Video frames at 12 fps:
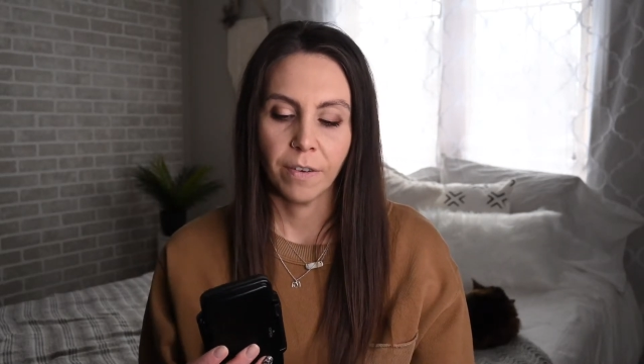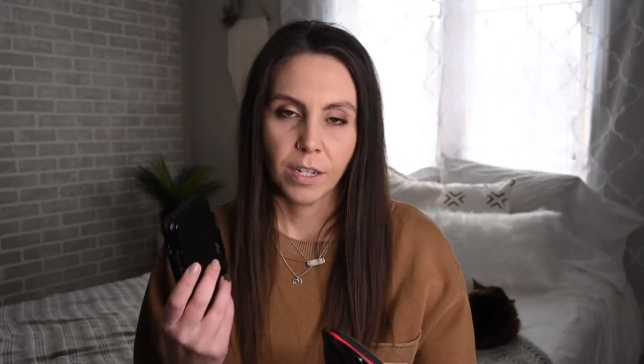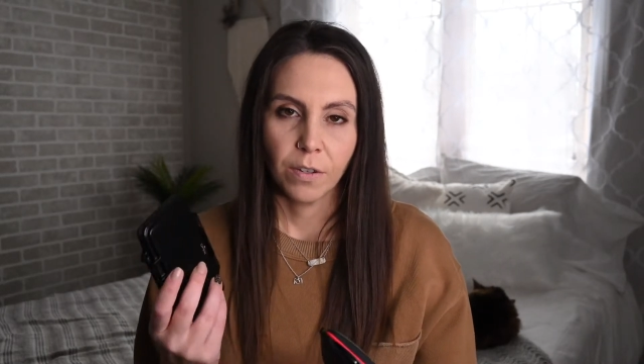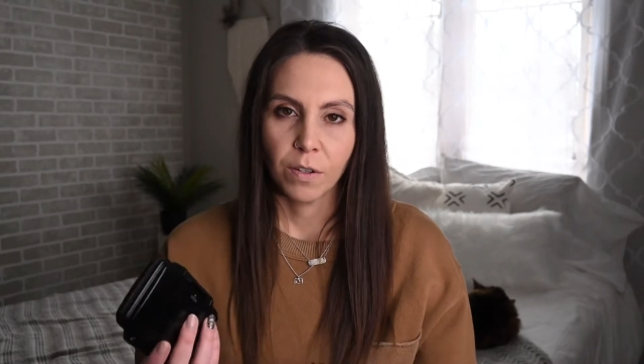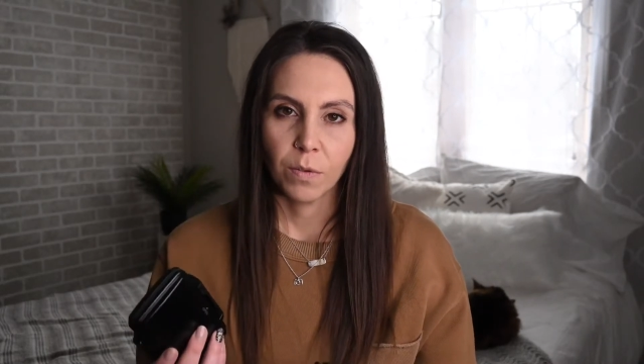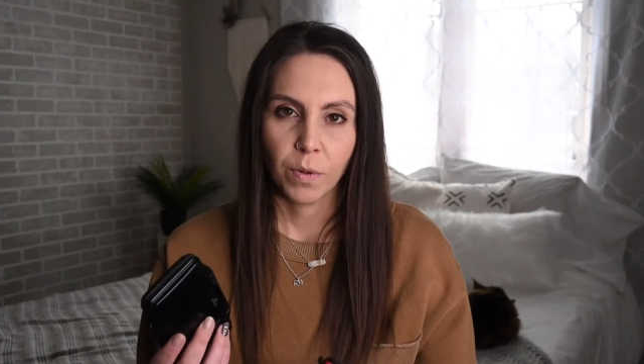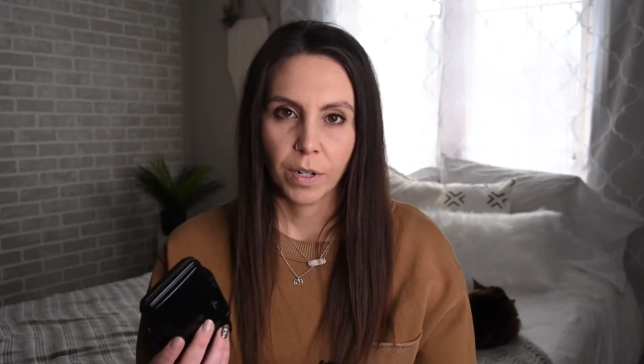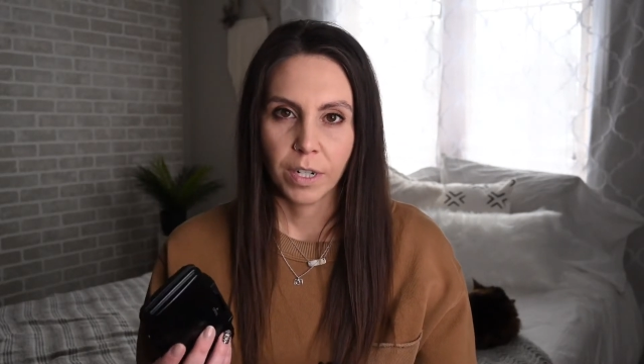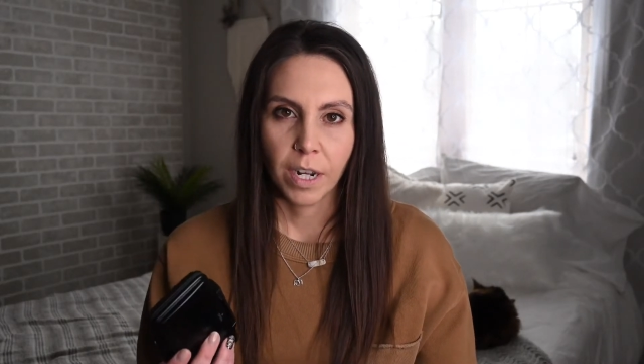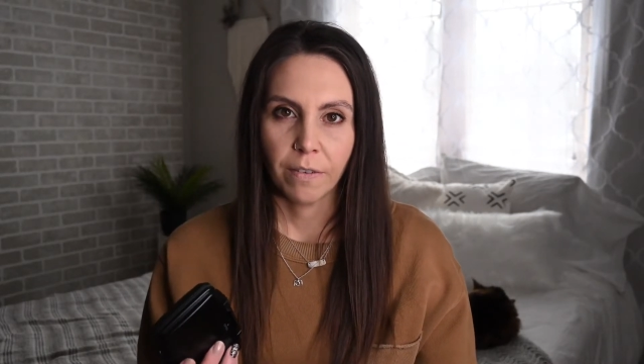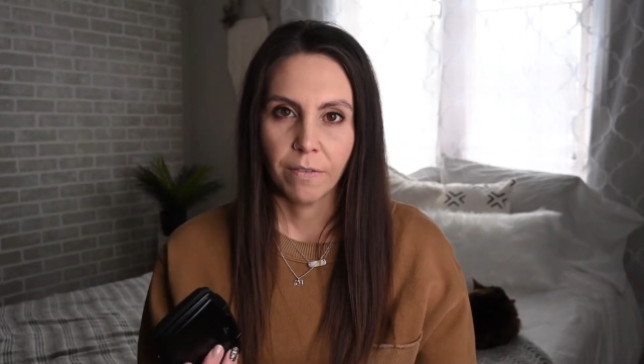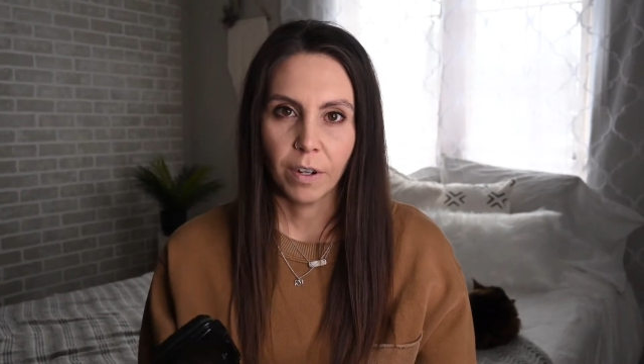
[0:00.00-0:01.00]
As soon as we're
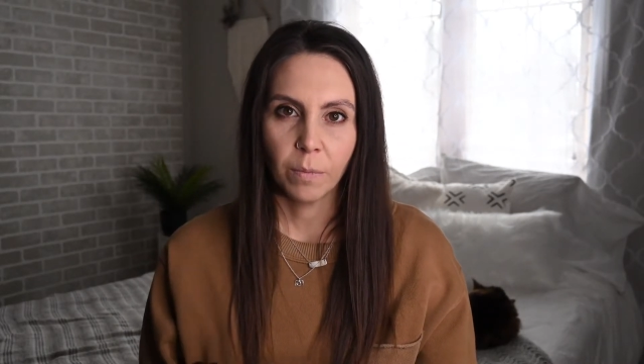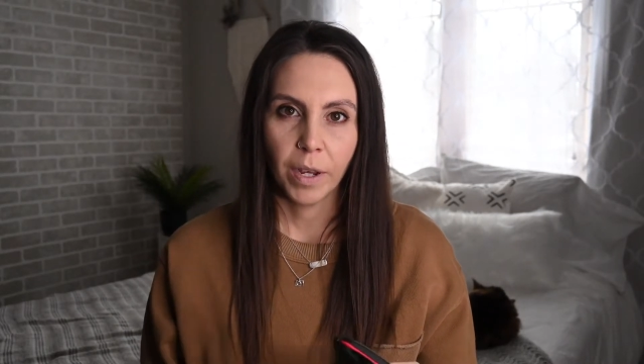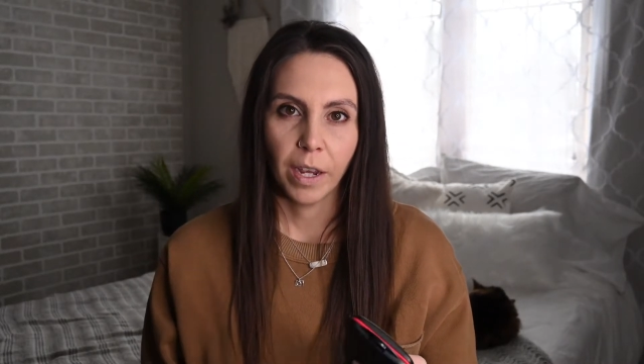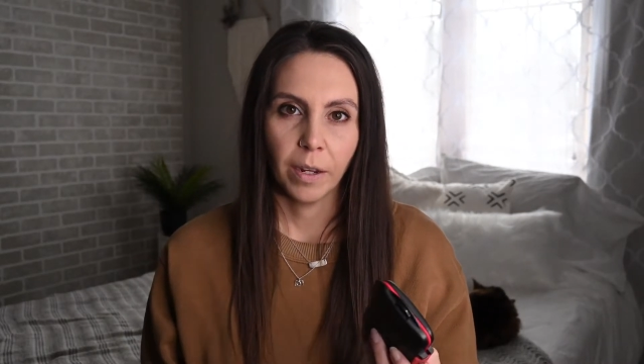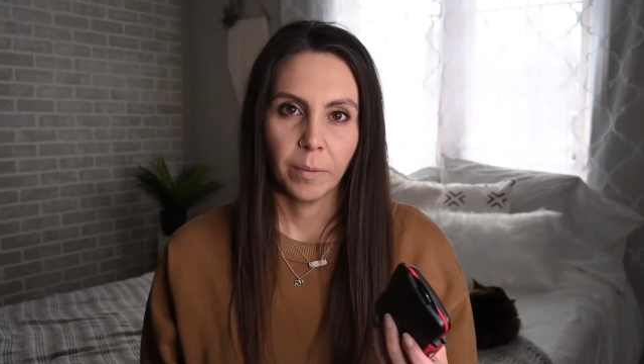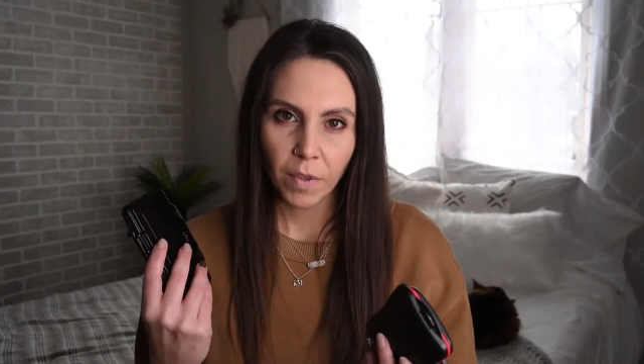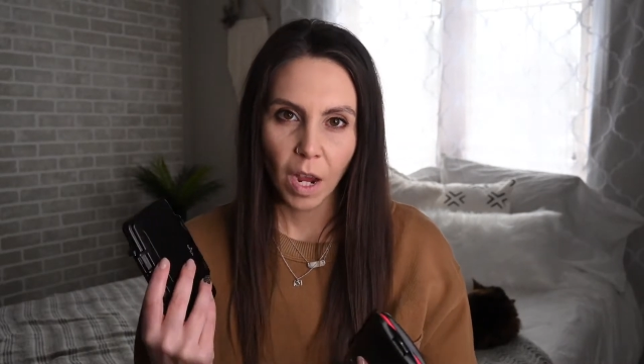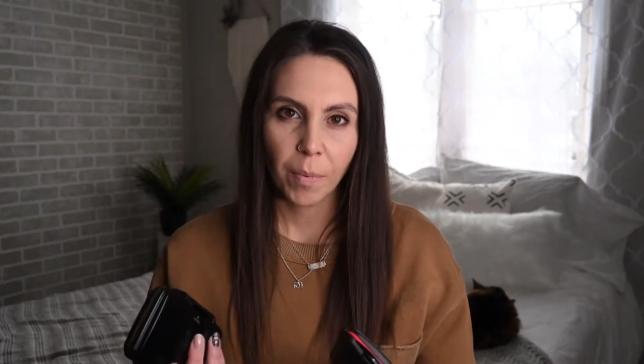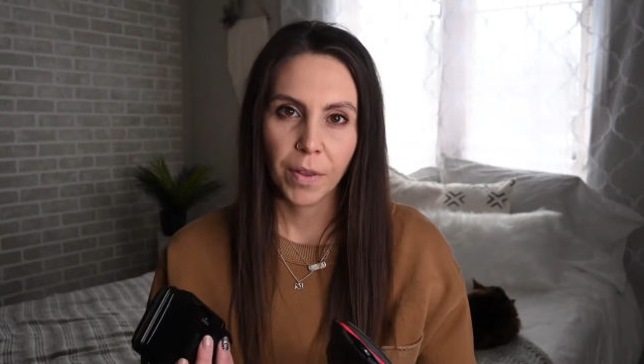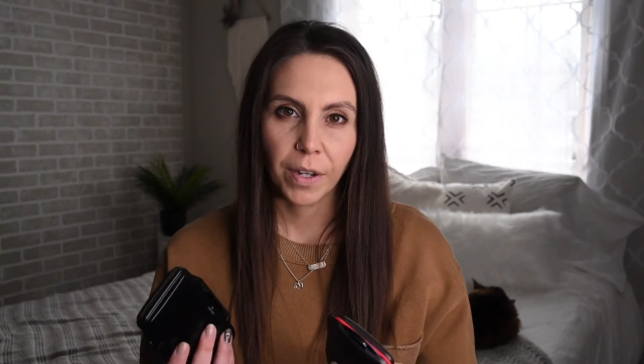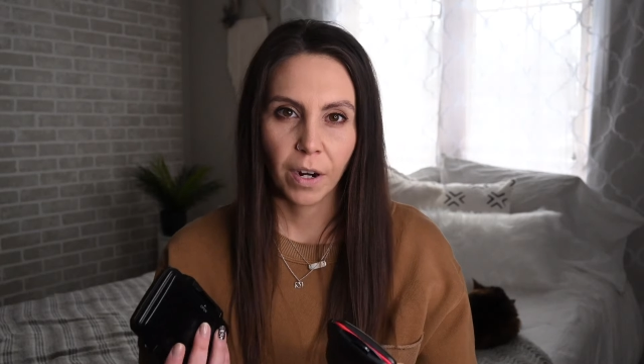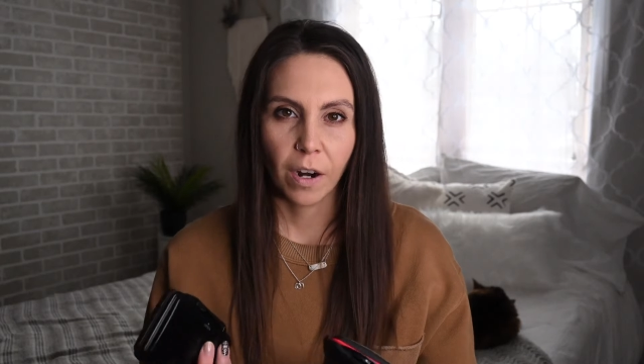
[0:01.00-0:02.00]
done filming, I
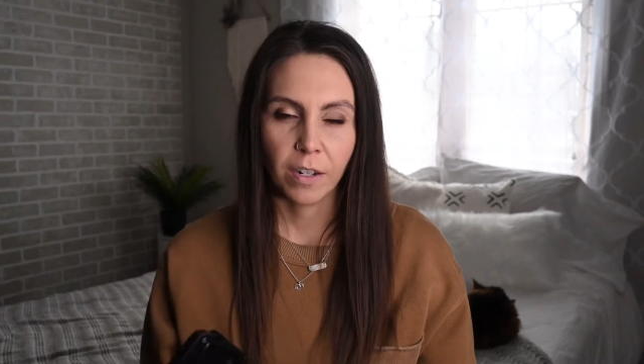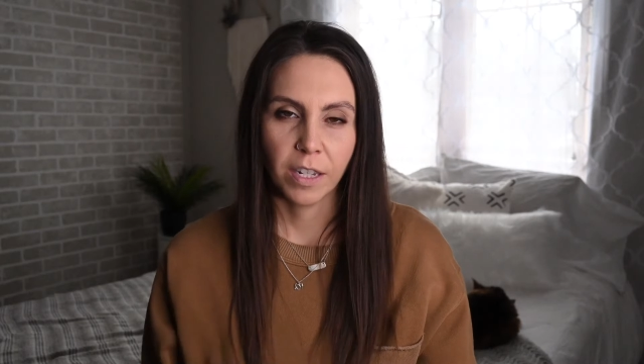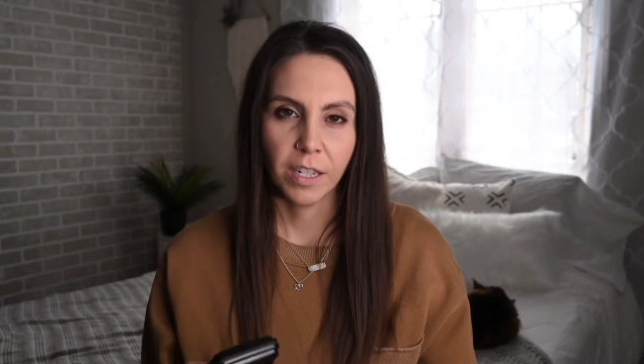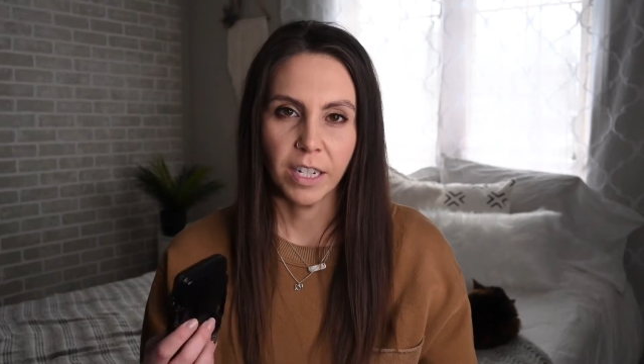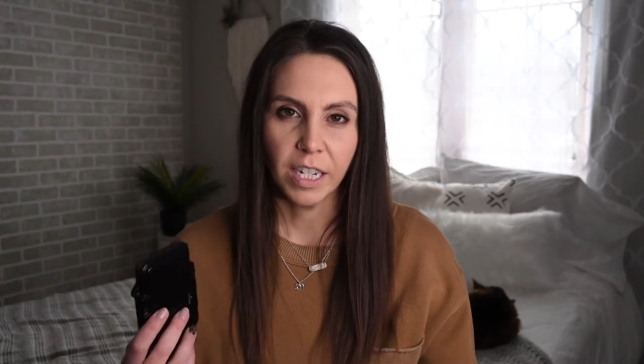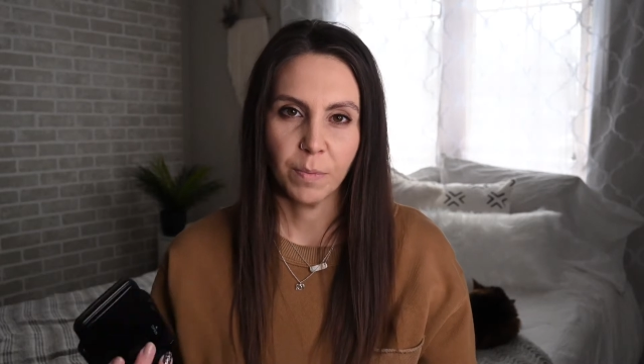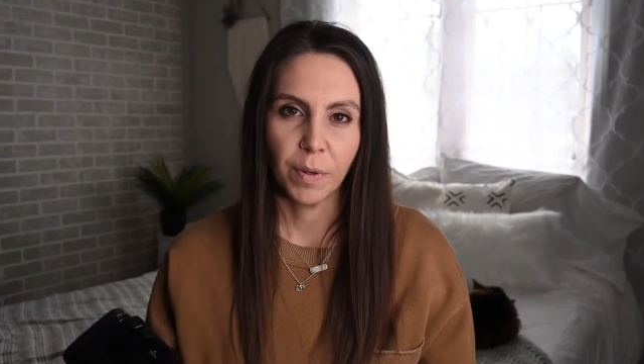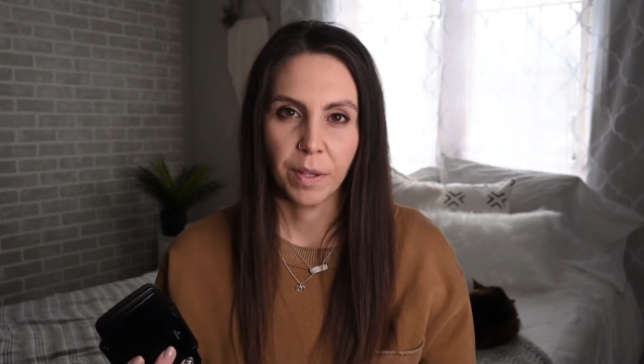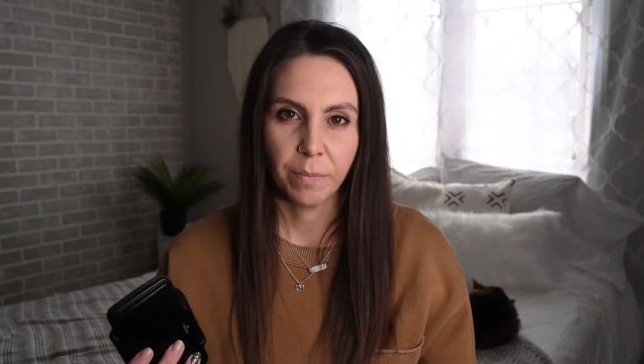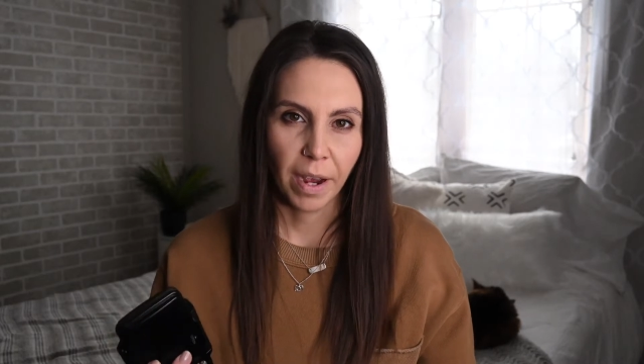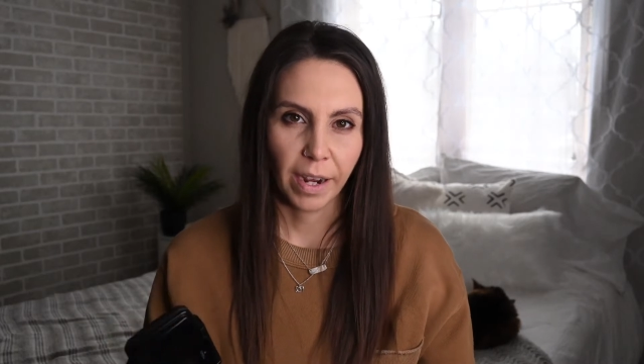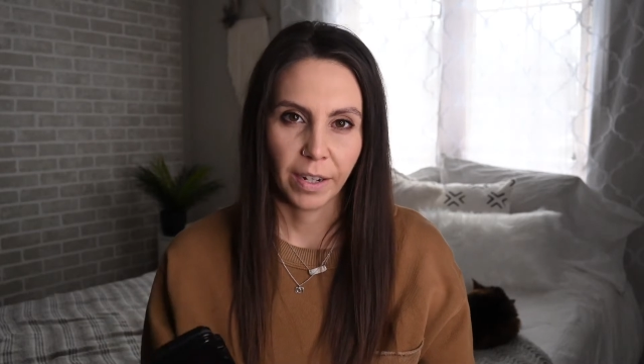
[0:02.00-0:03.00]
put the cards in these, put
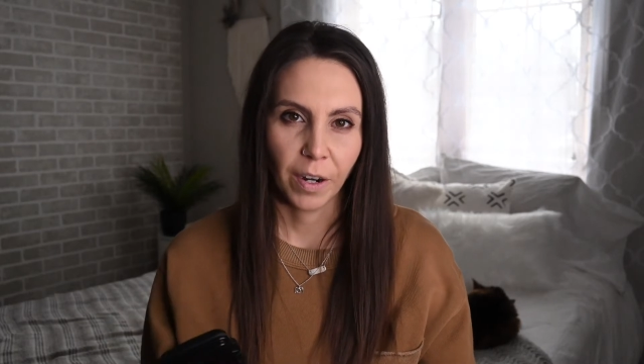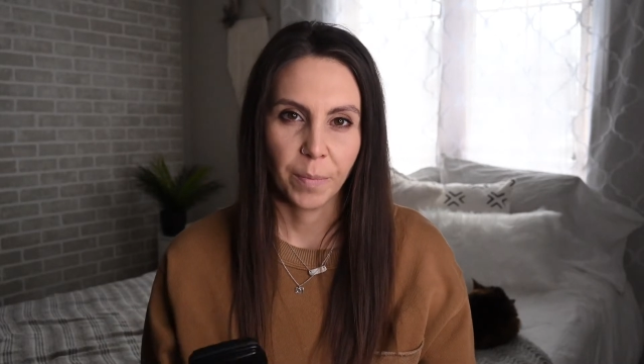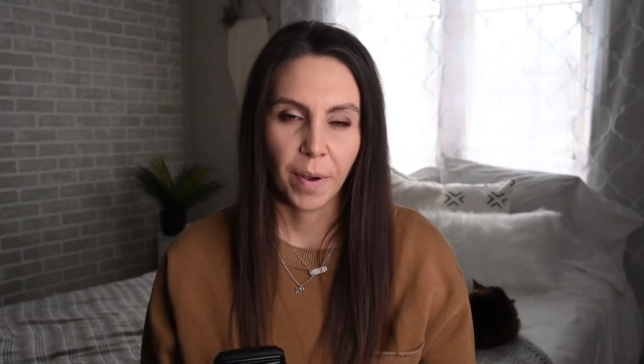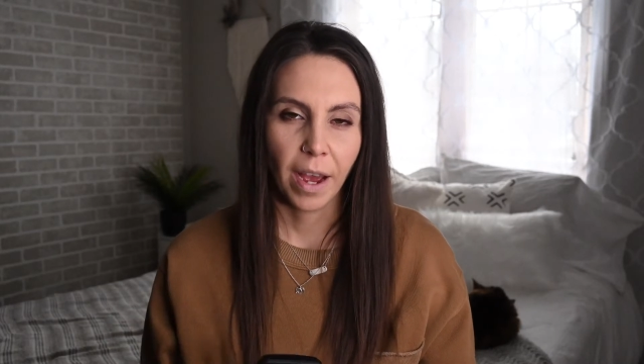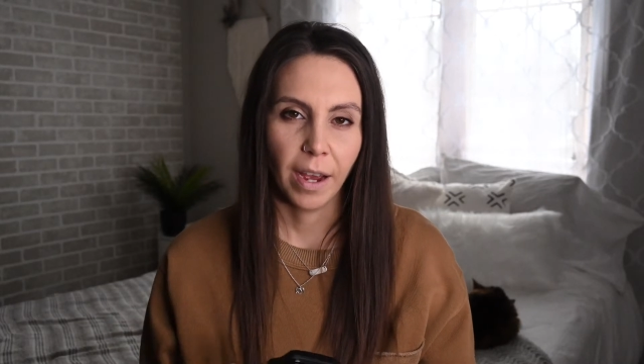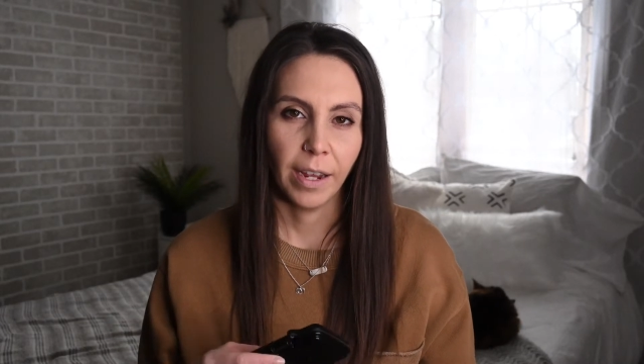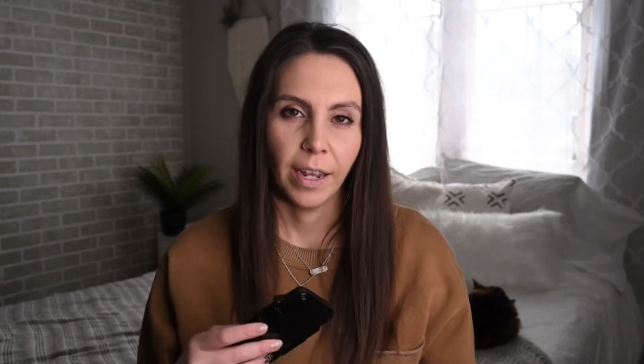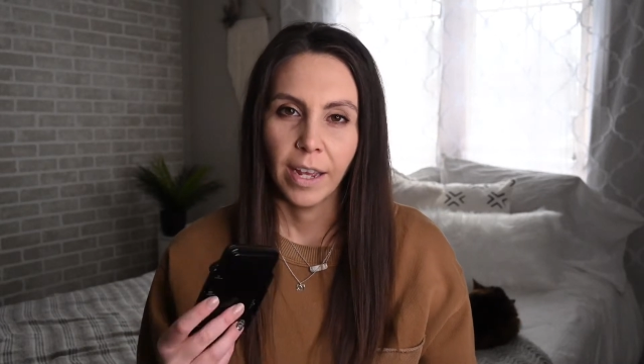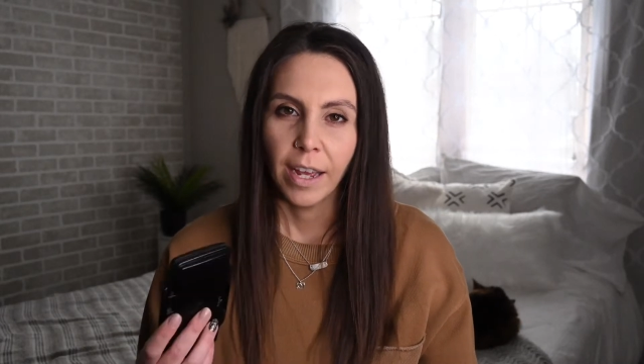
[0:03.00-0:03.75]
them back in our bag,